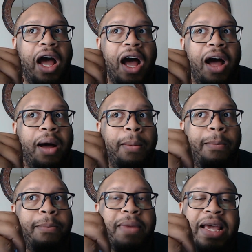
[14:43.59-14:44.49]

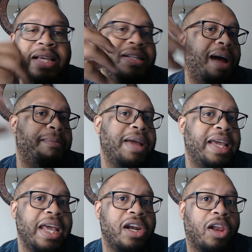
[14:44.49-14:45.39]
um, he's not
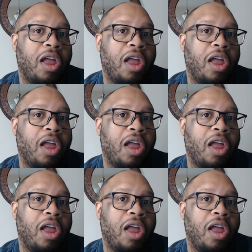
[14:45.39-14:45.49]
been getting